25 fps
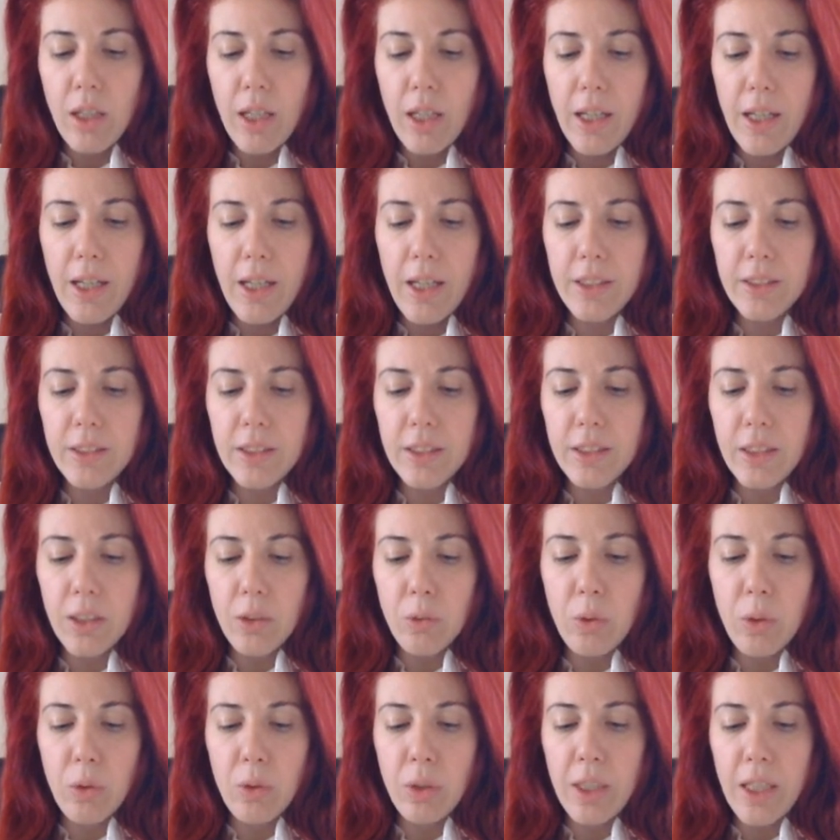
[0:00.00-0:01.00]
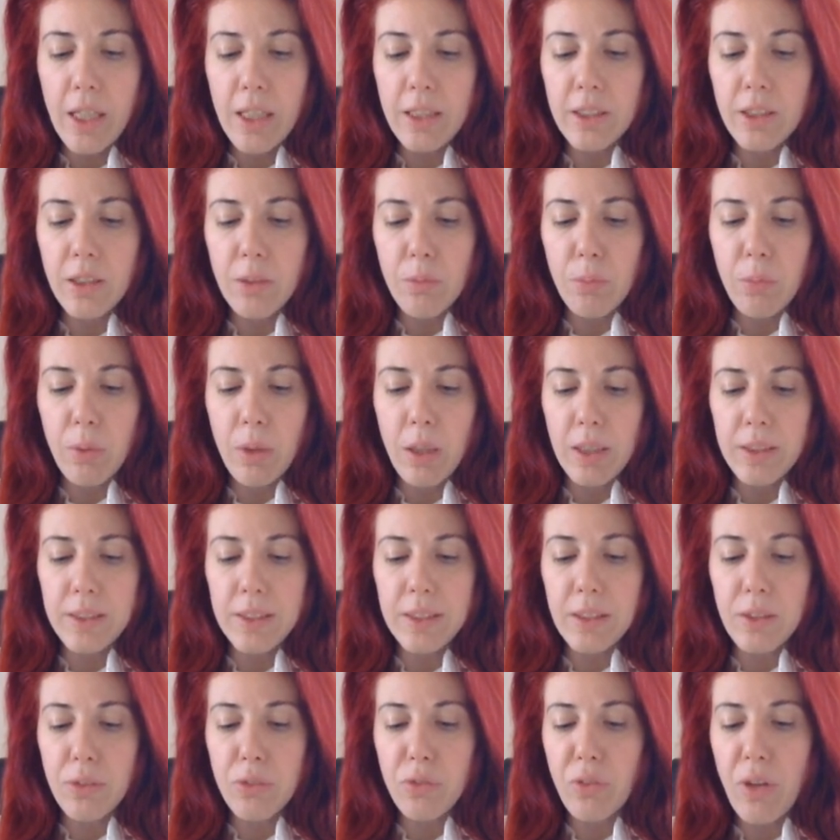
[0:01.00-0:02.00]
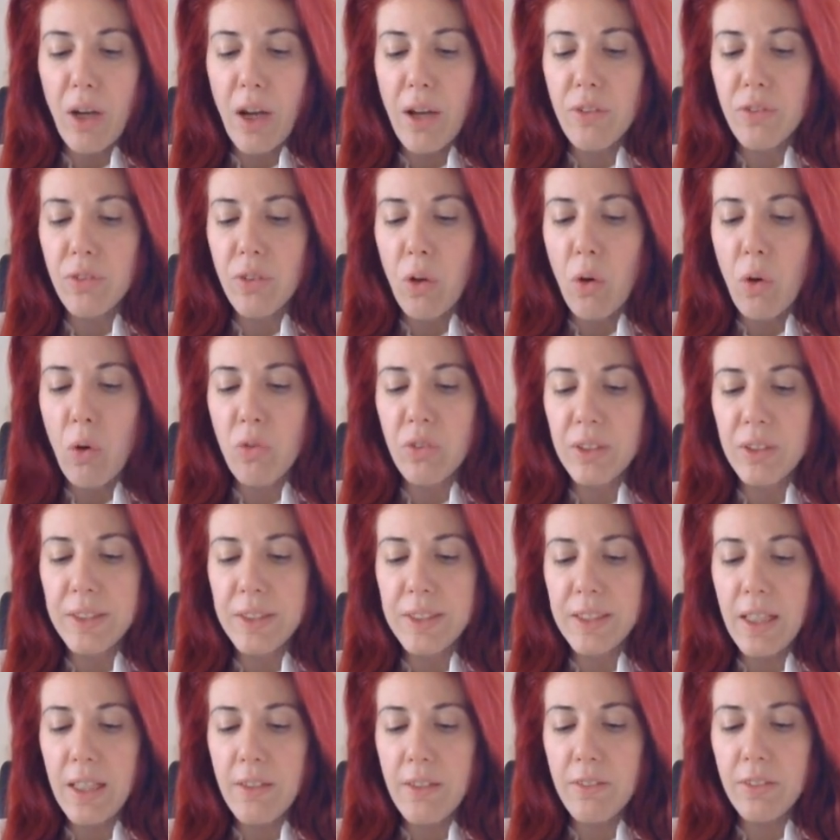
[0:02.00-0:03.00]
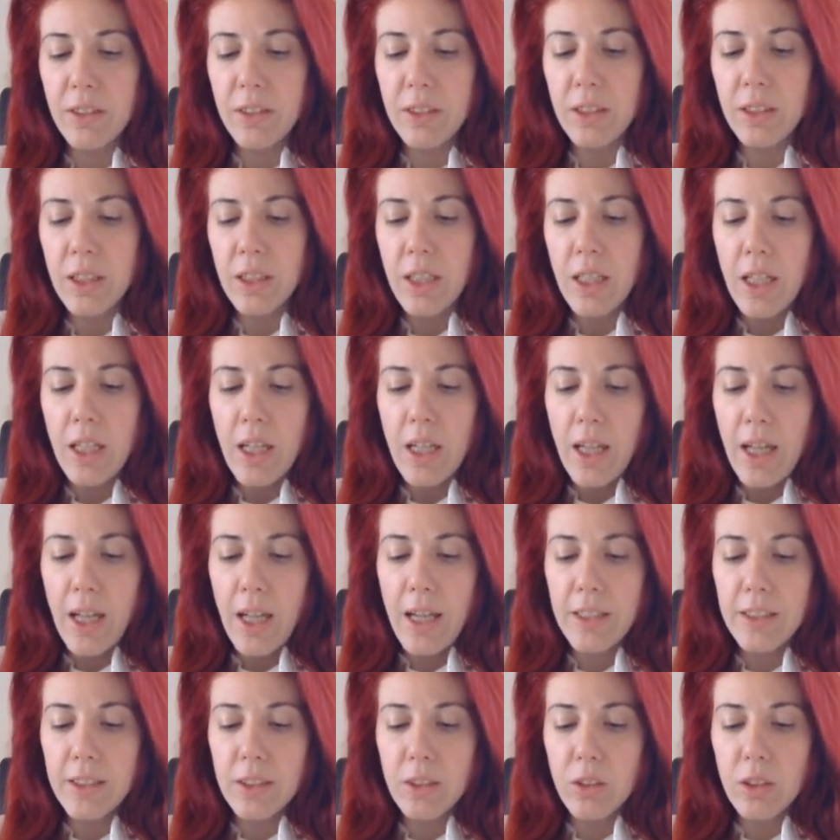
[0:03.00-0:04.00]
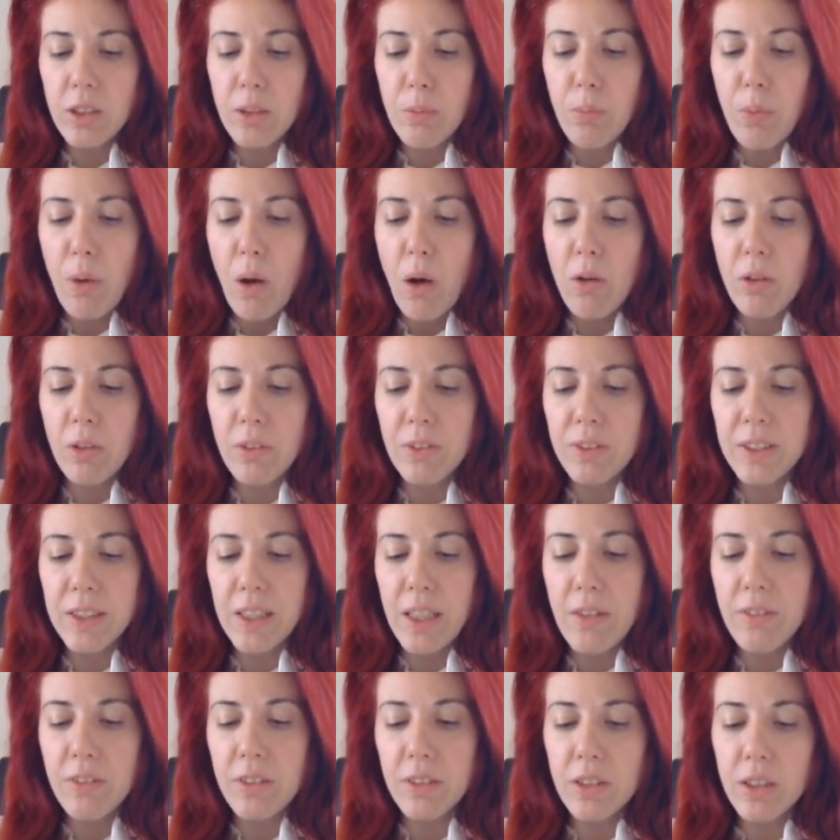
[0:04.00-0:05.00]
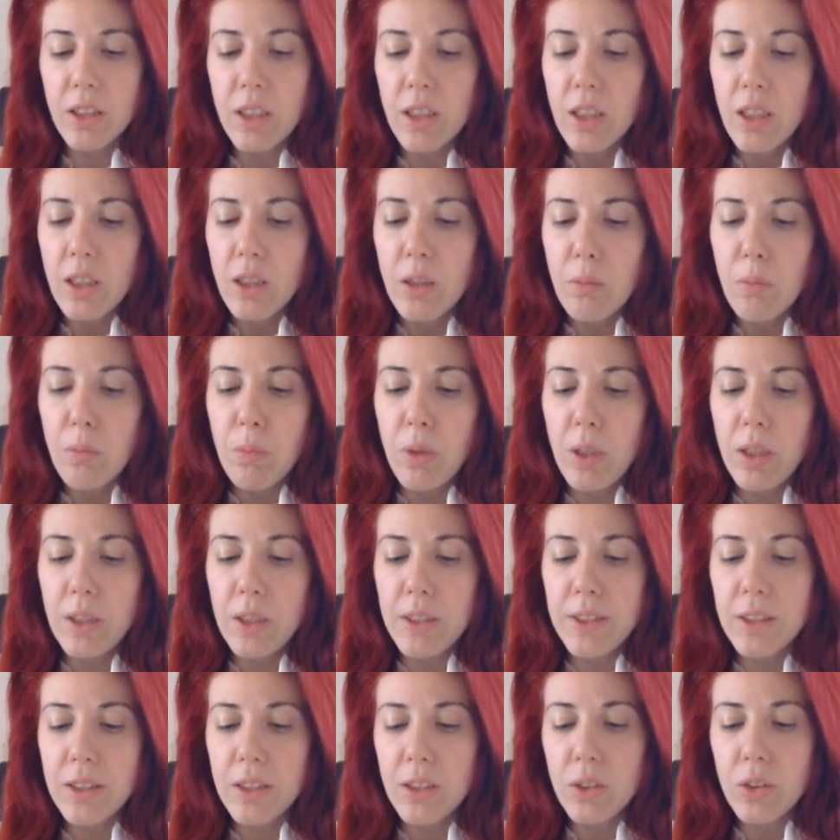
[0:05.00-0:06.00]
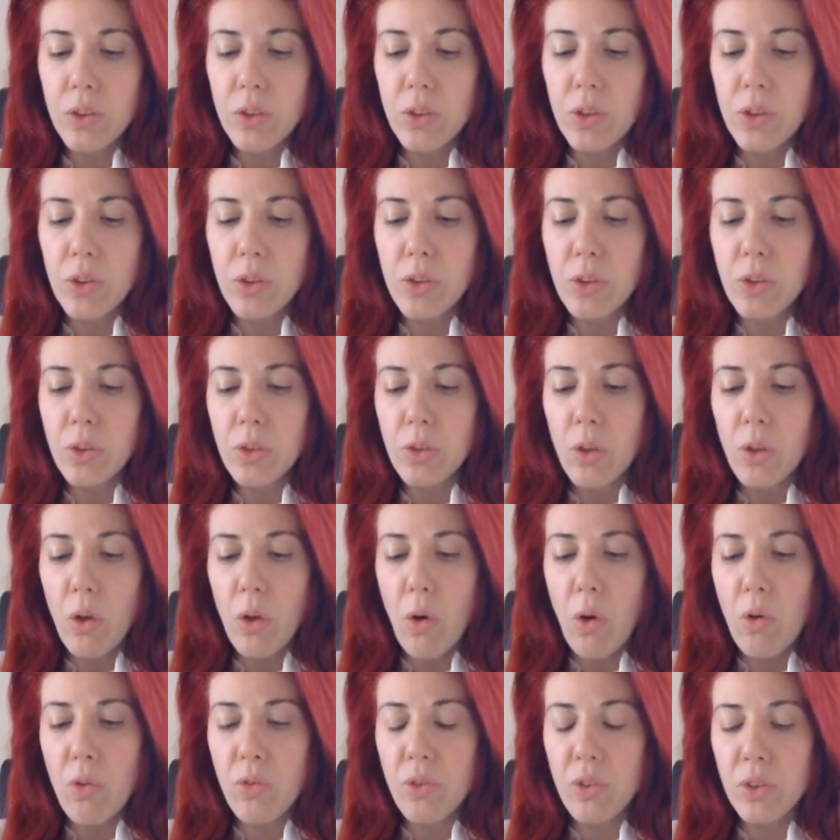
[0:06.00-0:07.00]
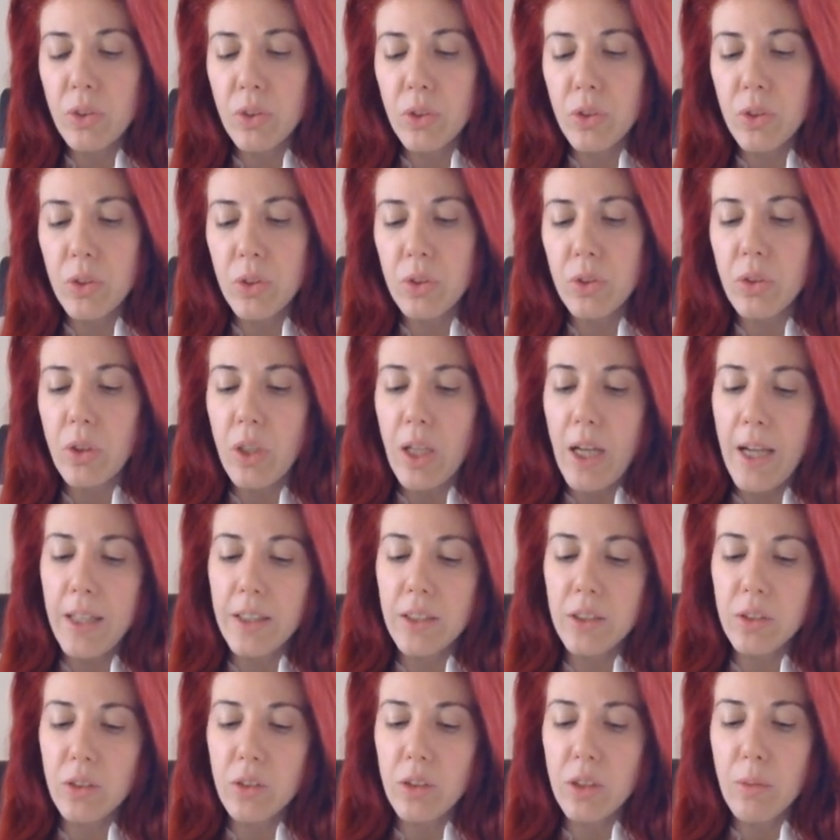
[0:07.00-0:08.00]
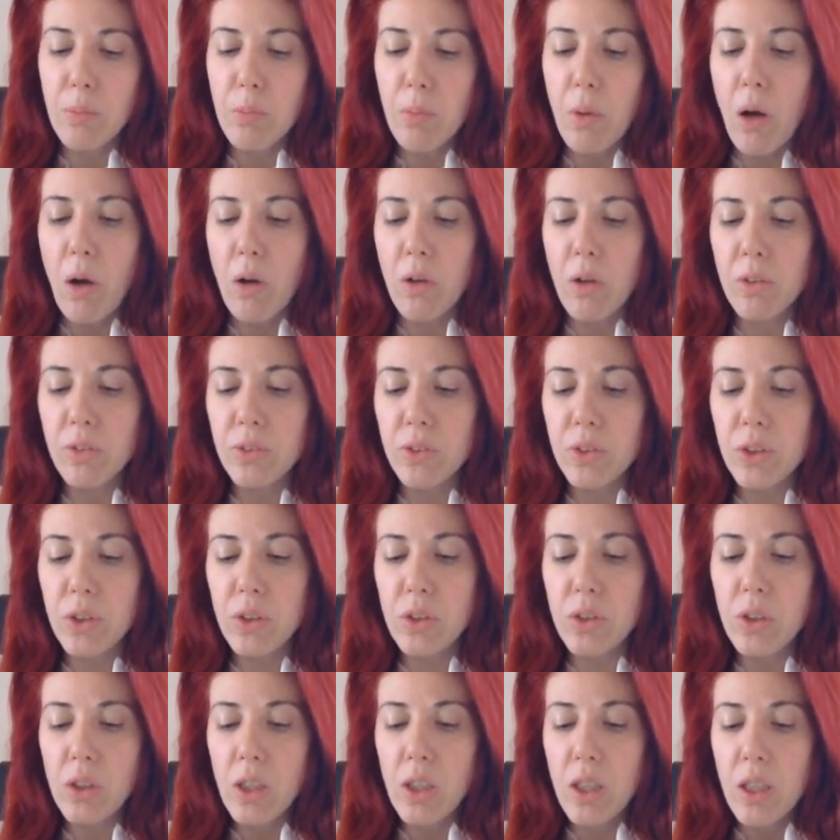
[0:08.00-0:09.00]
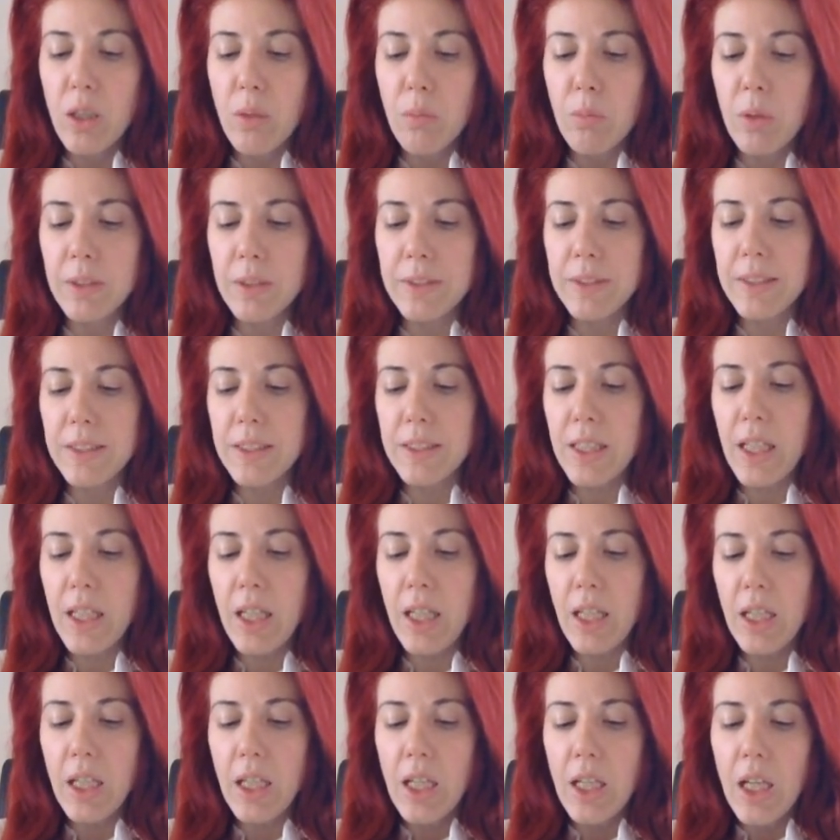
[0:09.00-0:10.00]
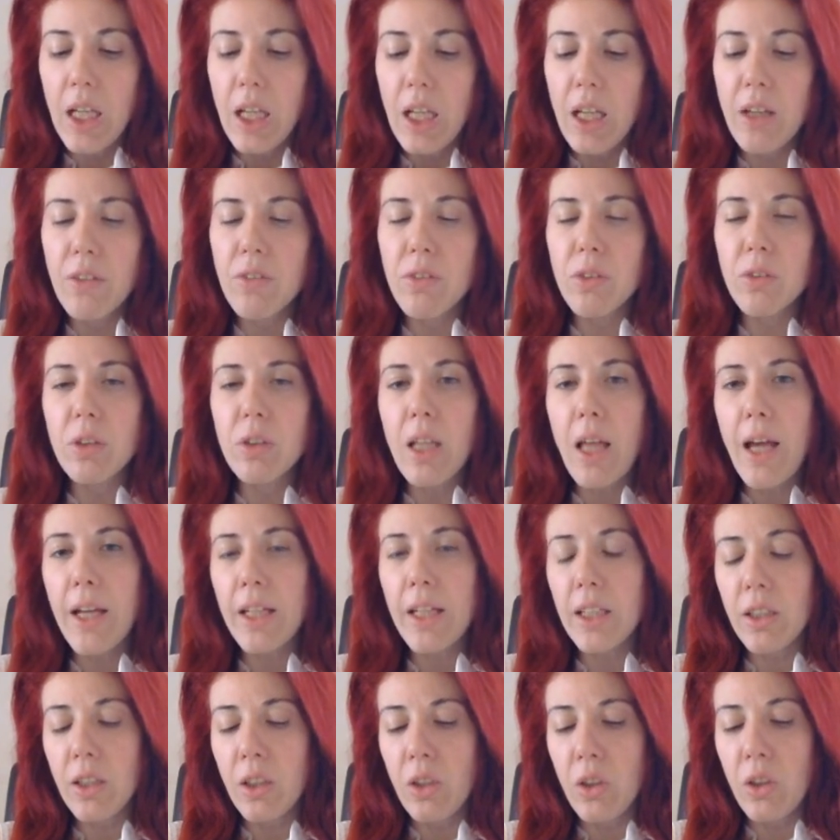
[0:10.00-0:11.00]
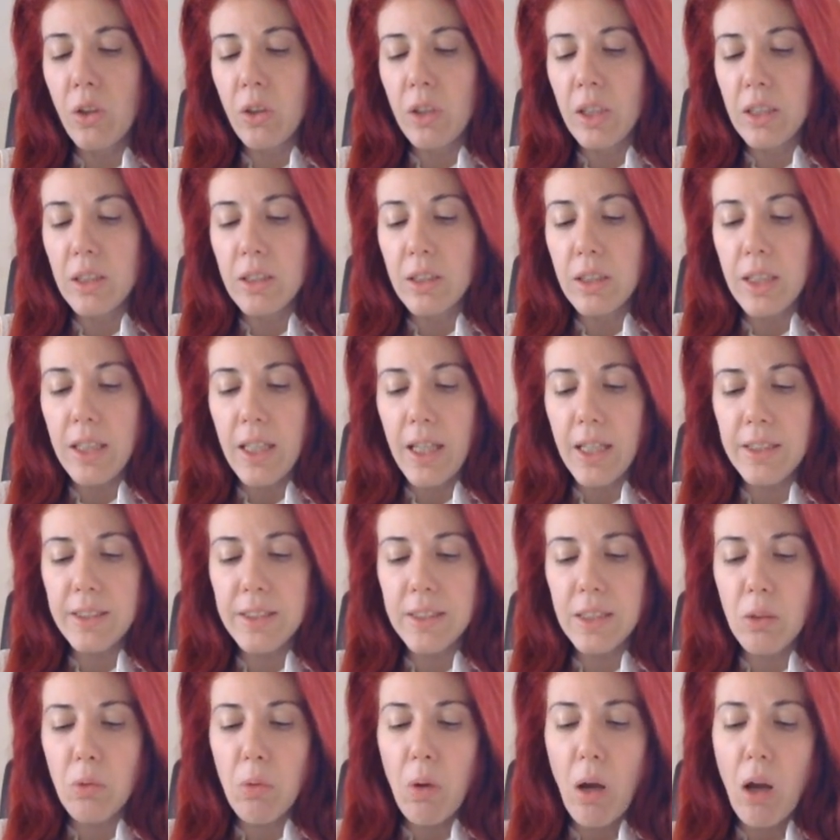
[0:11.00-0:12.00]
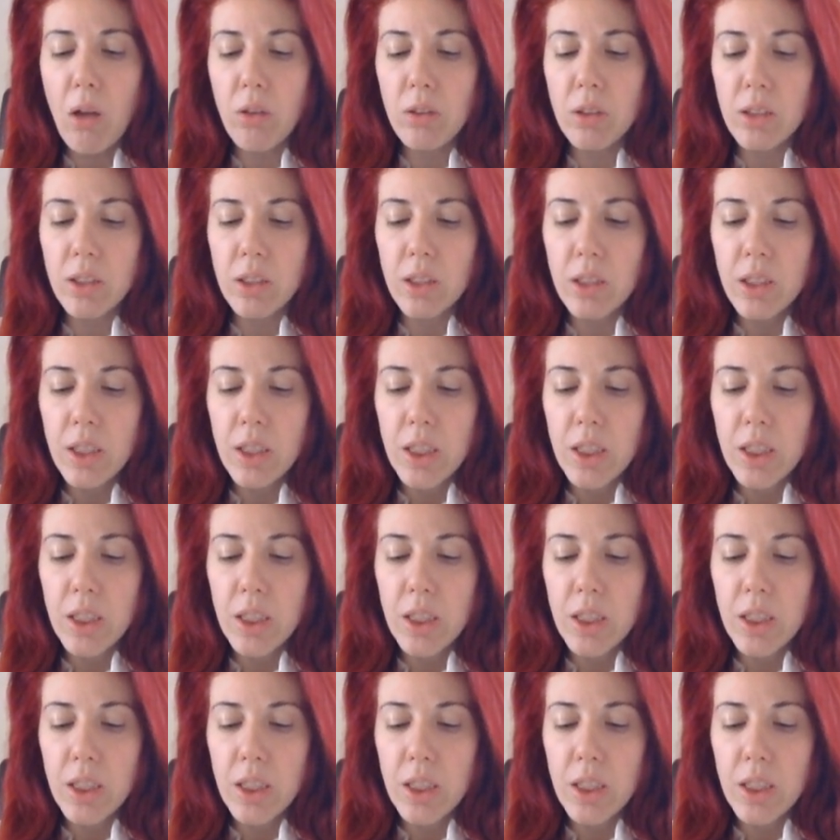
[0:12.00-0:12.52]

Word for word: and we'll get plus five over seven, x on the power of seven, plus two over two, x on the power of two, plus c. If you'd like, you can cancel out